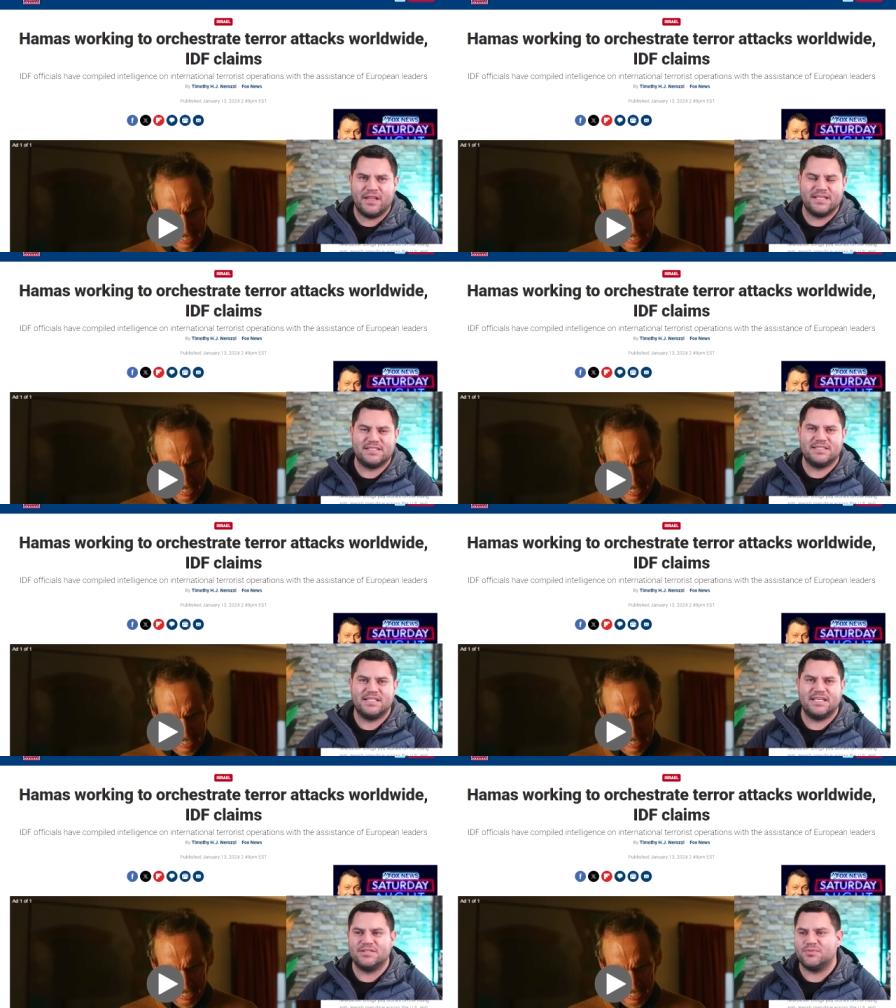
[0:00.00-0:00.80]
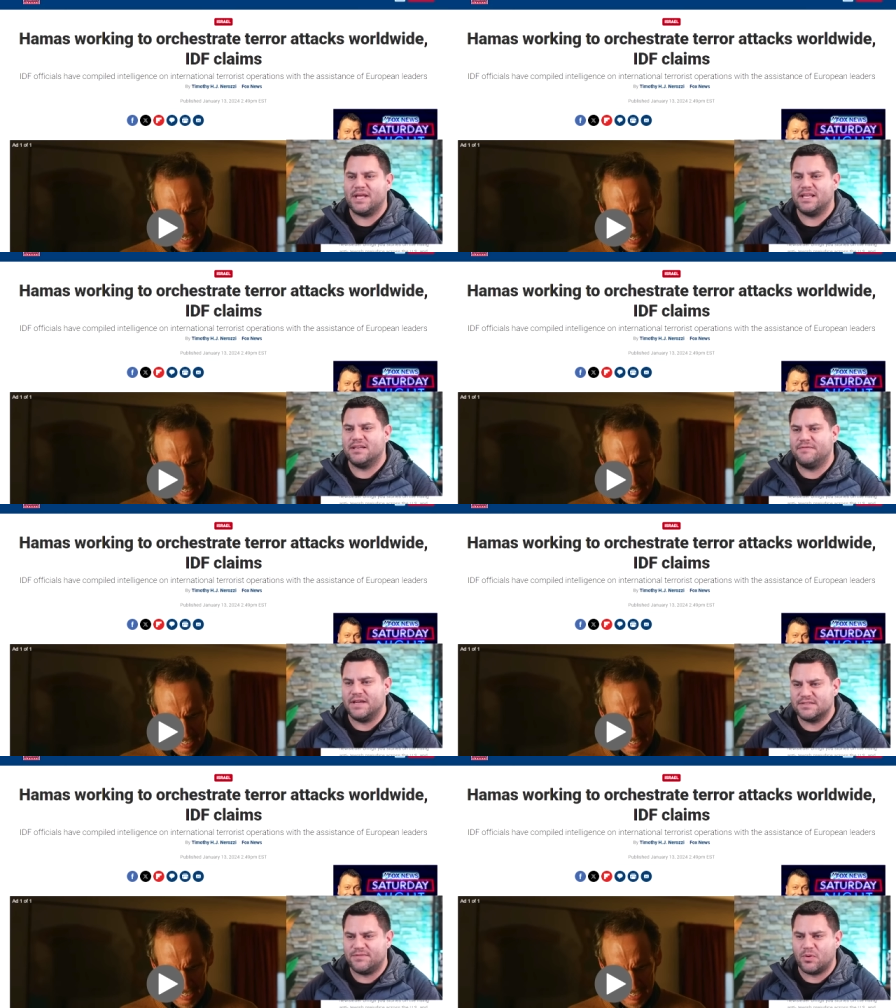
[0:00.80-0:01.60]
This is the Israeli
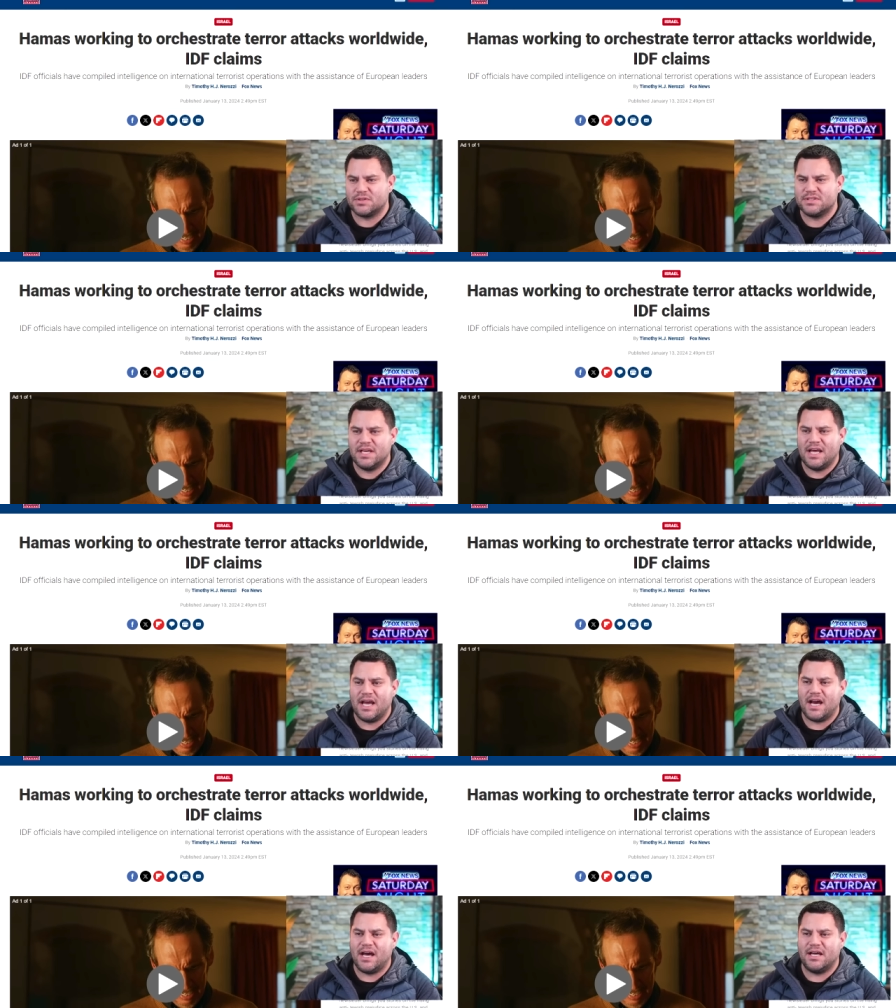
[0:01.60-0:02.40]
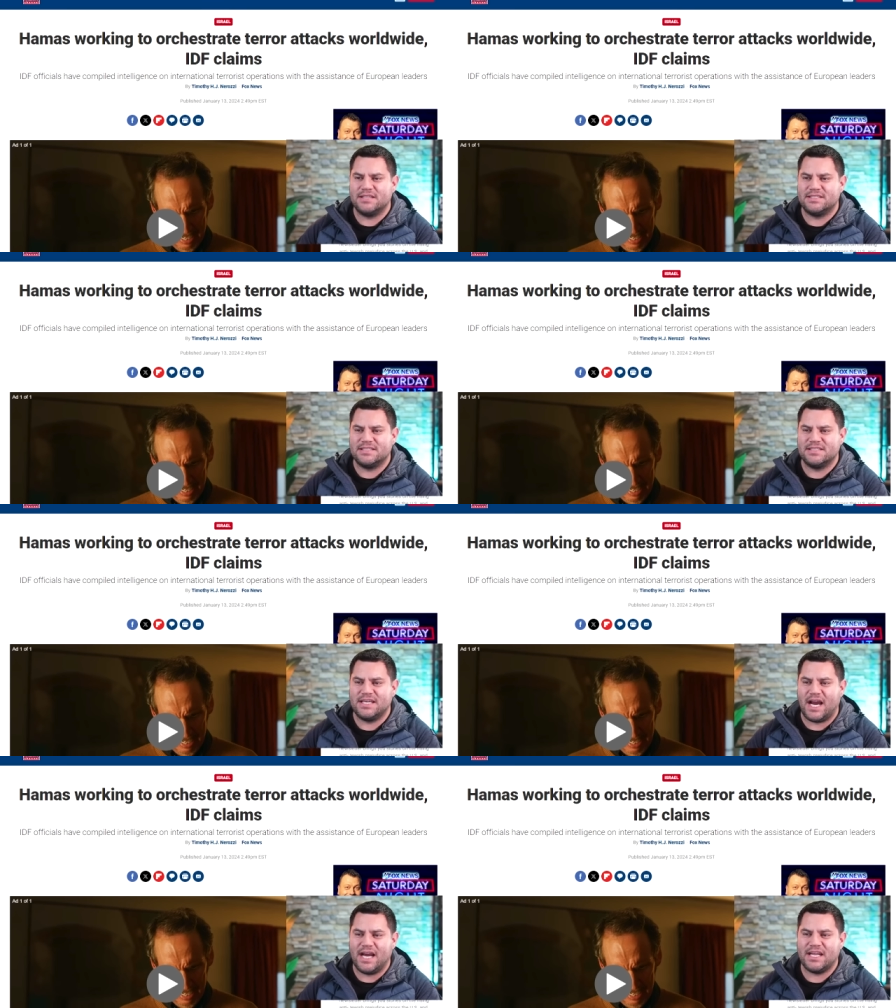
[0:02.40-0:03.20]
Defense Force uh, it says the
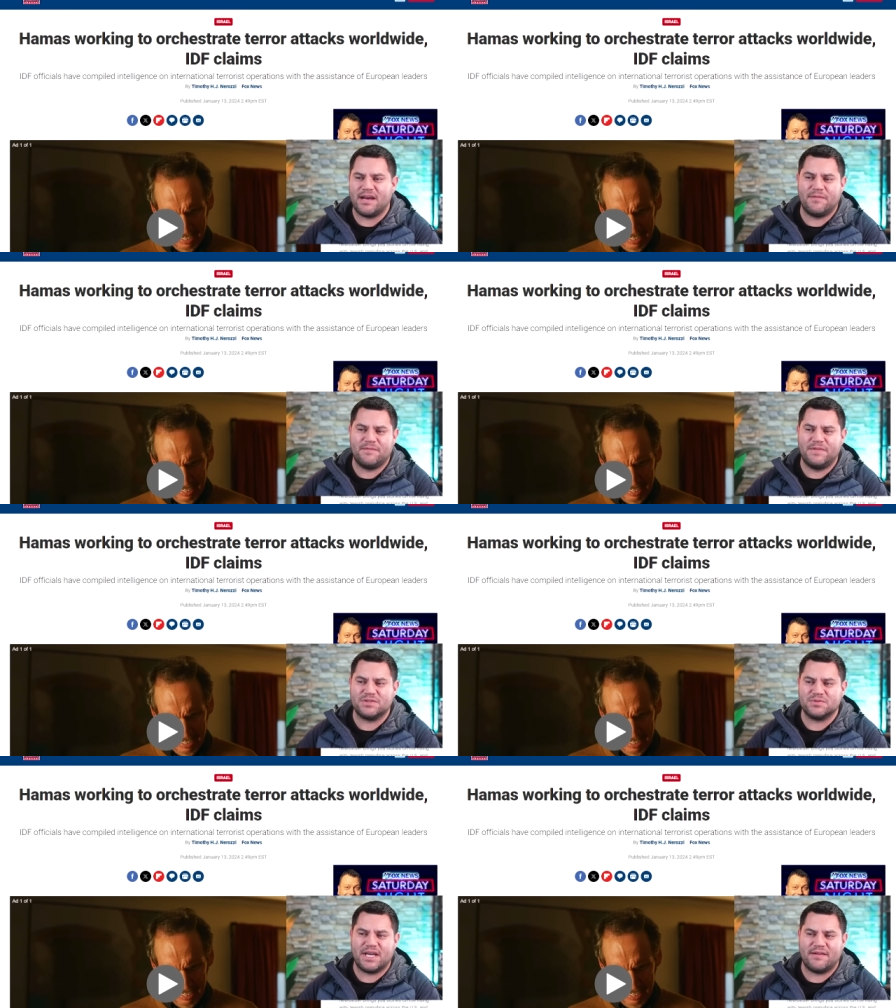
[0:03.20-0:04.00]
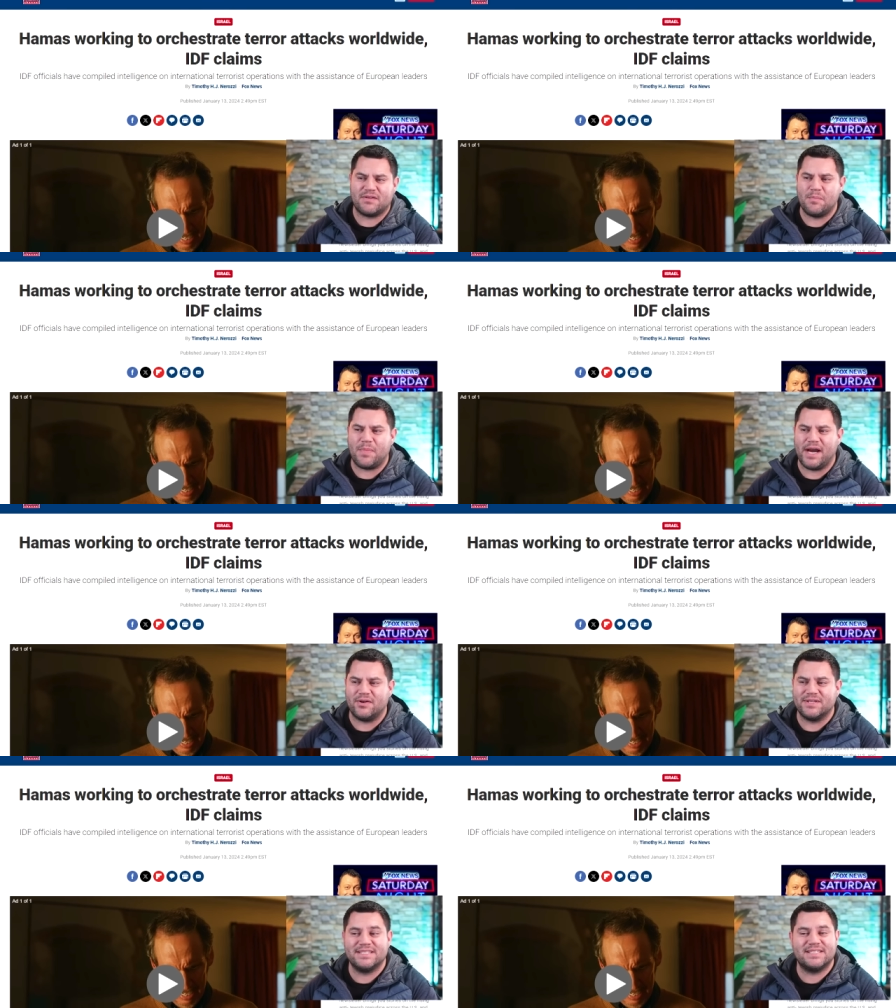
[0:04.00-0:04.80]
IDF officials have
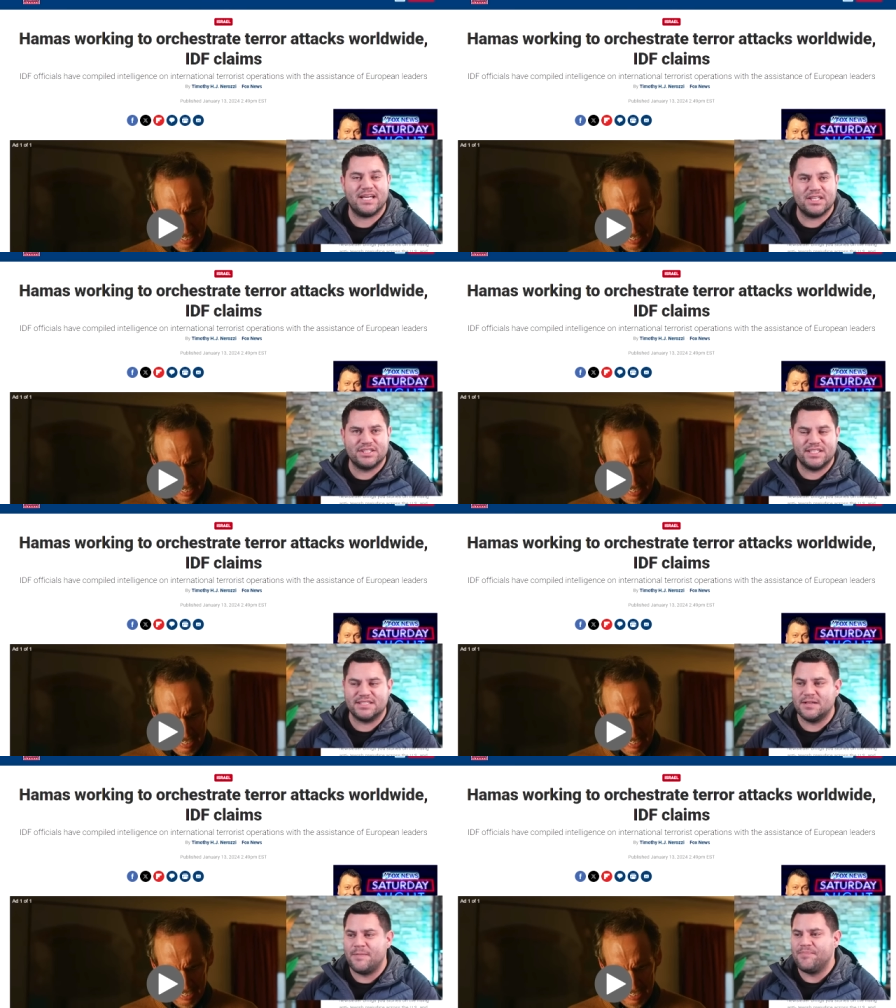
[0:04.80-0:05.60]
compiled intelligence